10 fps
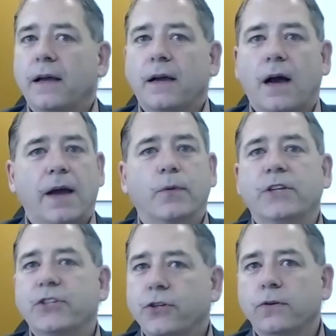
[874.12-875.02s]
I
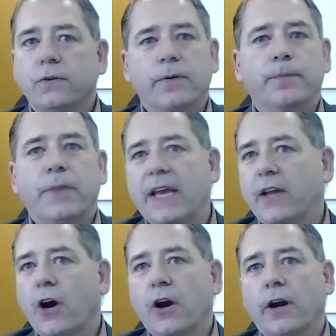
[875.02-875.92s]
would do them
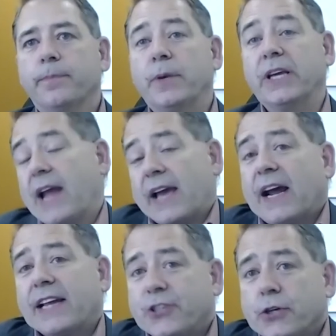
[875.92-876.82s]
in a heartbeat, and
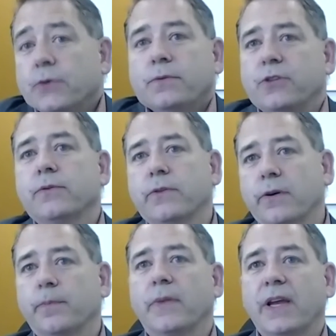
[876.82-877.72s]
I do
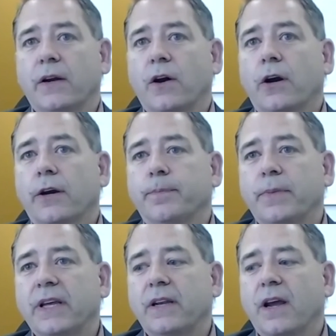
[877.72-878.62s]
them in a
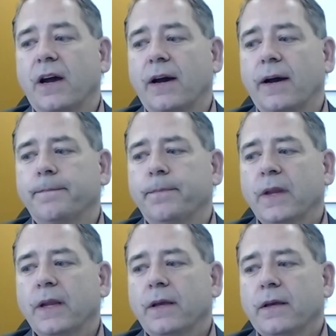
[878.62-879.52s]
heartbeat.
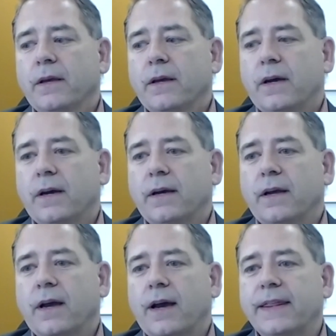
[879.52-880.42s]

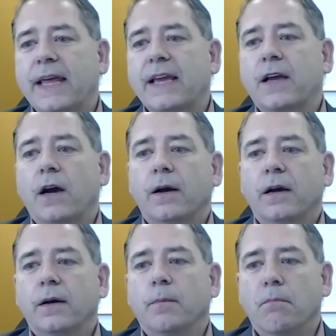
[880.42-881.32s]
I think
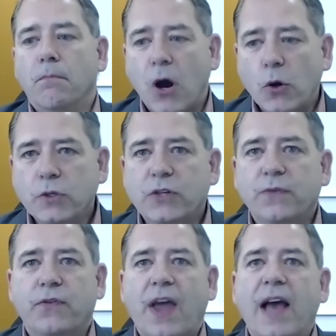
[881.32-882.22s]
most
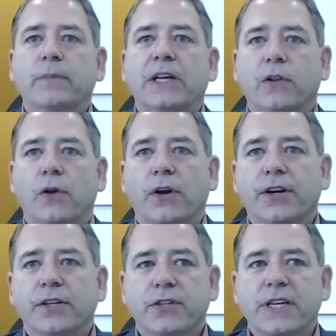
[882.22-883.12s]
family
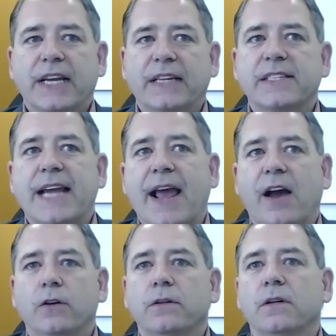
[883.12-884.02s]
lawyers in
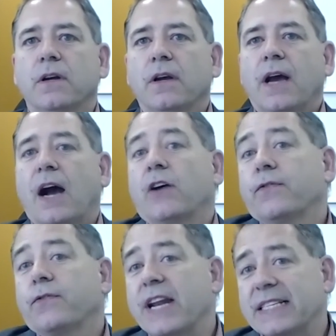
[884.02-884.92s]
town, out
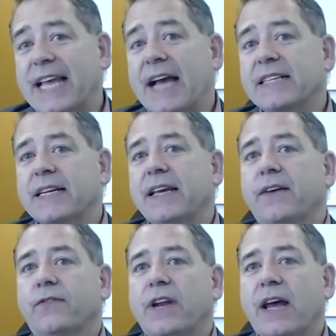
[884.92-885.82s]
of necessity,
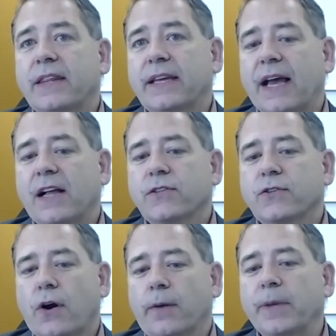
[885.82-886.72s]
if nothing else,
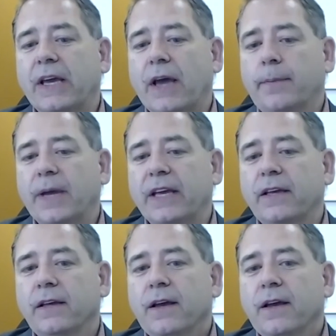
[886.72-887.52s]
are becoming